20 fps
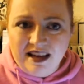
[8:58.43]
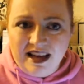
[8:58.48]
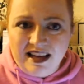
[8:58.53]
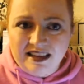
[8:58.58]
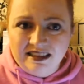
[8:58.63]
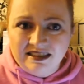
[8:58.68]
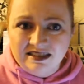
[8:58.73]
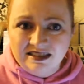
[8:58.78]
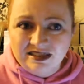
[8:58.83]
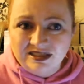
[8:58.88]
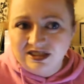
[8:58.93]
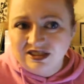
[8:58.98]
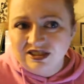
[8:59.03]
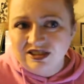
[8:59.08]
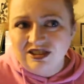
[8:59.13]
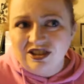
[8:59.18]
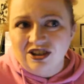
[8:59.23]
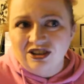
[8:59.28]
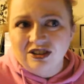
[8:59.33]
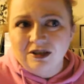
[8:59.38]
and
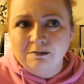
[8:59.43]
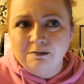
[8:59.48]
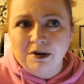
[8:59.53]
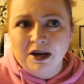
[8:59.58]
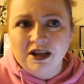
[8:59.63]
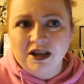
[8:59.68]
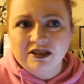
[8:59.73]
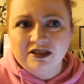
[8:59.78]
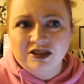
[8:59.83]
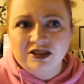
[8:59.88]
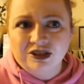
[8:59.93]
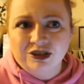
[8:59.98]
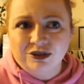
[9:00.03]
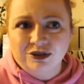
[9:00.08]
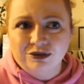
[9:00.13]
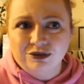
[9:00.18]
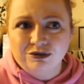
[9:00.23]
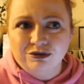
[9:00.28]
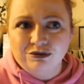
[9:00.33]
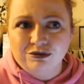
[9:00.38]
you know compared
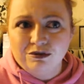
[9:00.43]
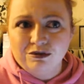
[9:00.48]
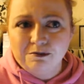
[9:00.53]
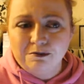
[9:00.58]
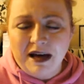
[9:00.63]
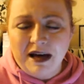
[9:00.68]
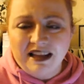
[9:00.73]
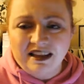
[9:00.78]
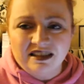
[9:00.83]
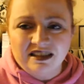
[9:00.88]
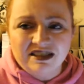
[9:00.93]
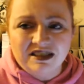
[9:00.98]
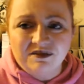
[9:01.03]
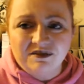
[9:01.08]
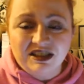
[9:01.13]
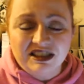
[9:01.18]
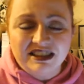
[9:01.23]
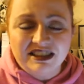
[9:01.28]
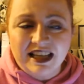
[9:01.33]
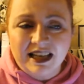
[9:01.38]
to palettes
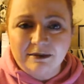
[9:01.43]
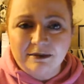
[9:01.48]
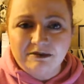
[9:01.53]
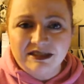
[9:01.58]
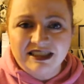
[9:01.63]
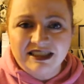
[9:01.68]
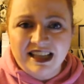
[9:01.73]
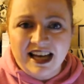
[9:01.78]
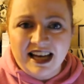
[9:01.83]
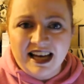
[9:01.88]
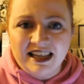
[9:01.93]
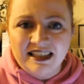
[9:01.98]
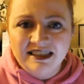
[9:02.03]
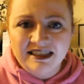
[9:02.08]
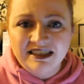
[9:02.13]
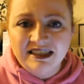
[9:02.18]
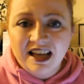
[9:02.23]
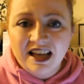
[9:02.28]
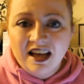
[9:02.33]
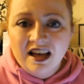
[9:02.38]
of the same
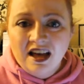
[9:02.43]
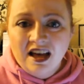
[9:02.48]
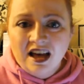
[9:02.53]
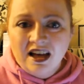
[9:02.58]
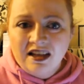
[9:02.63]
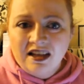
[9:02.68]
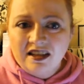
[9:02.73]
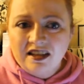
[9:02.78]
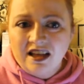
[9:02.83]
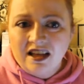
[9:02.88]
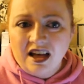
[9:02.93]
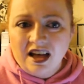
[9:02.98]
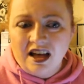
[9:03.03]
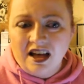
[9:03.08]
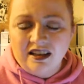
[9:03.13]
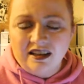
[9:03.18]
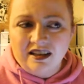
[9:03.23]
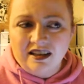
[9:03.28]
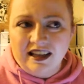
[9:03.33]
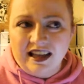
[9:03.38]
size
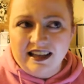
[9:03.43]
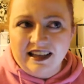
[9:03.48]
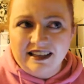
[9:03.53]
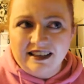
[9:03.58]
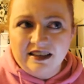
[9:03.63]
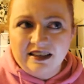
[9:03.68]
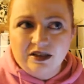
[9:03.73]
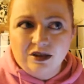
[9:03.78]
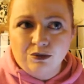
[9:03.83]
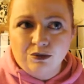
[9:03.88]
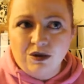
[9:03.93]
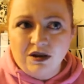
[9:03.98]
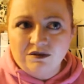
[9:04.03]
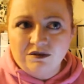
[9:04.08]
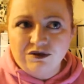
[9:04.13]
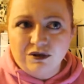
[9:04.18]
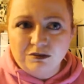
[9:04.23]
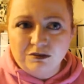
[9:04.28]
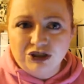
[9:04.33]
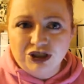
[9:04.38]
like the one
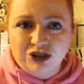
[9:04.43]
from